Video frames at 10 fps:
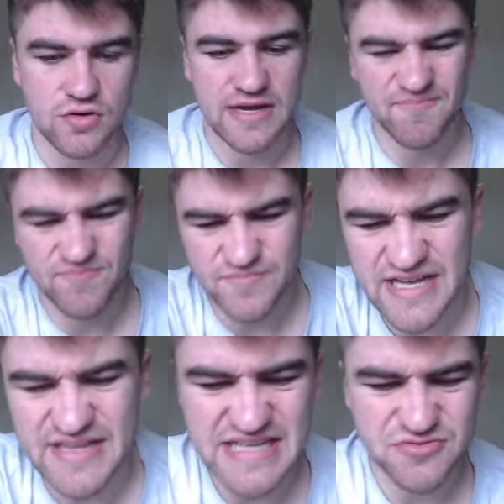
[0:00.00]

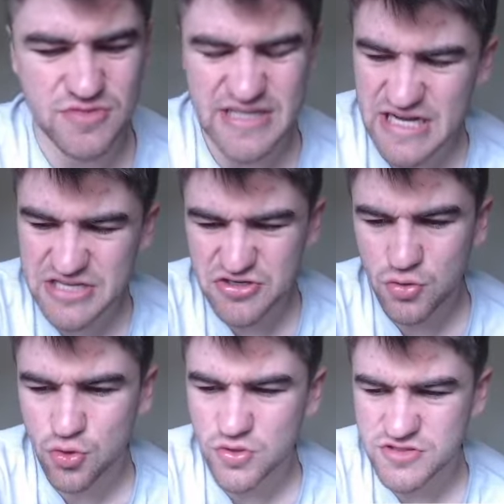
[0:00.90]
and that's, I
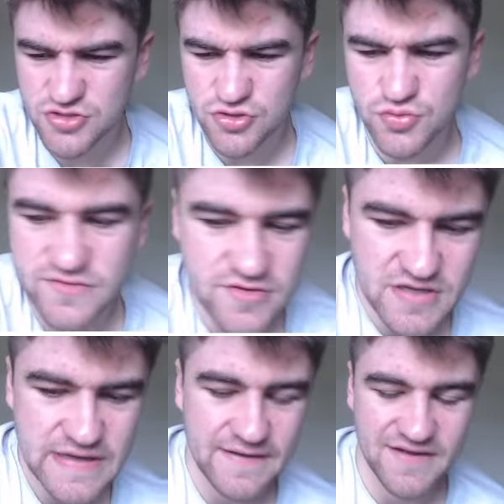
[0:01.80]
don't know what to do with
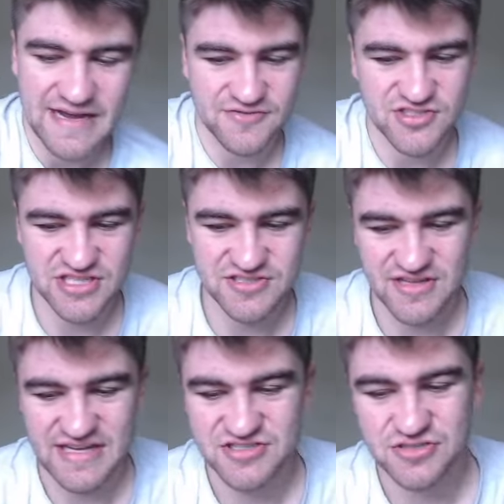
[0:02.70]
Harry
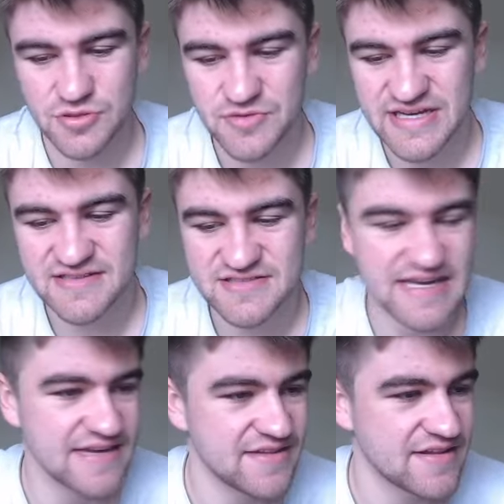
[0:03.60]
Sheasel, actually, when we get to
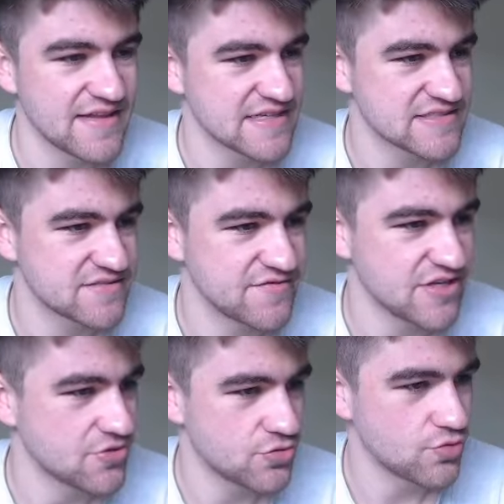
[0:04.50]
that in the next
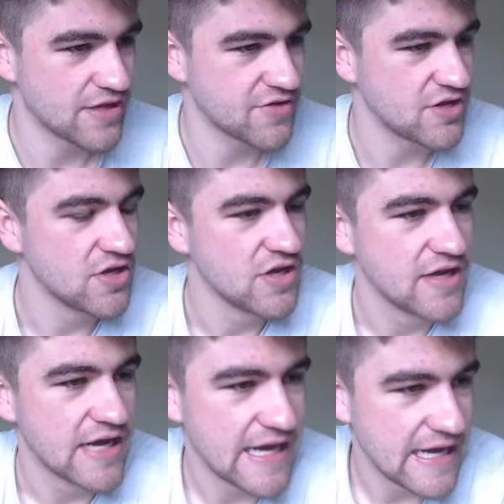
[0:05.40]
video or whatever.
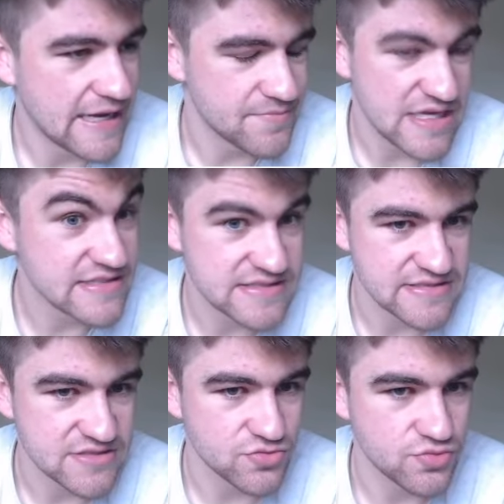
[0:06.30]
His
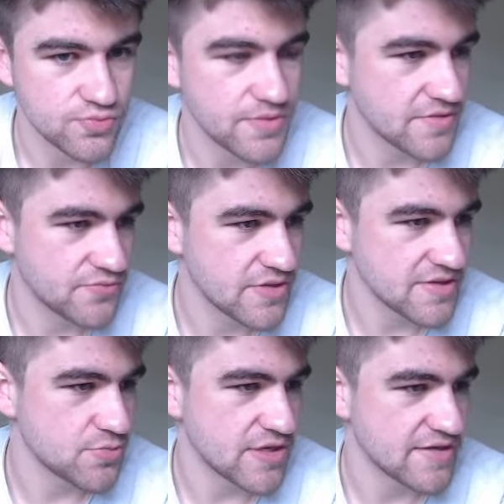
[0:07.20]
is a
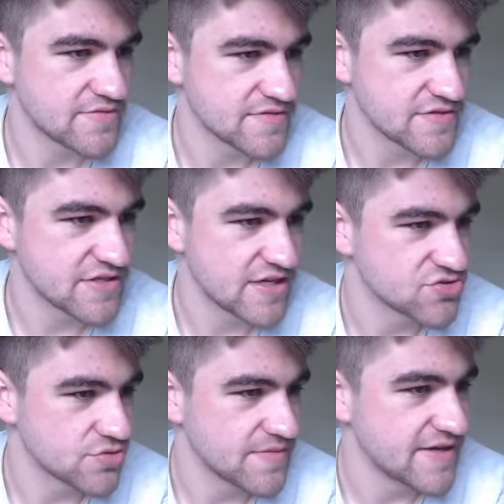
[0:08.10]
really weird
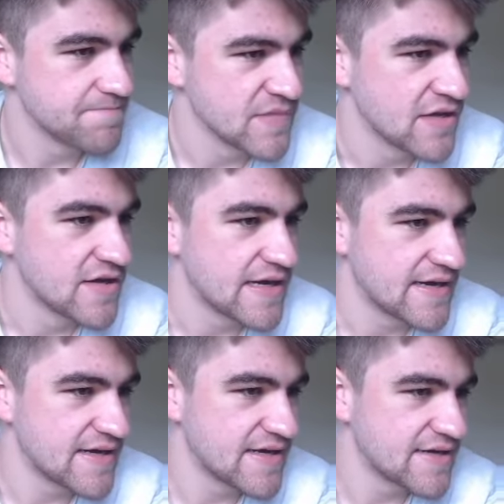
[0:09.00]
conundrum there.
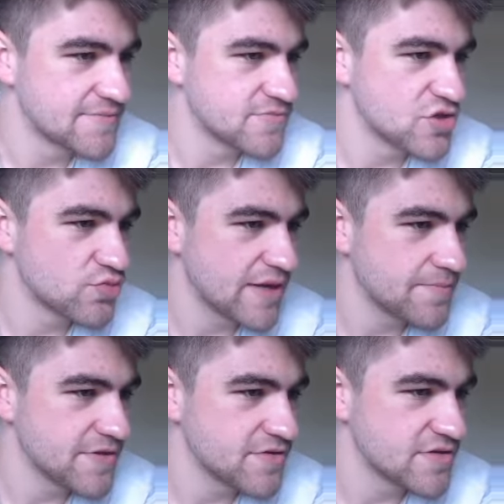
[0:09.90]

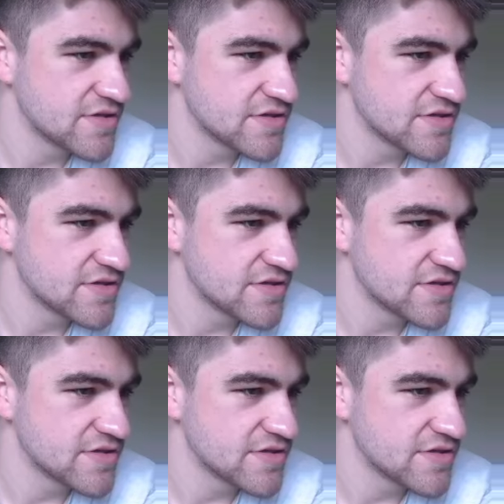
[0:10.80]
Redmond,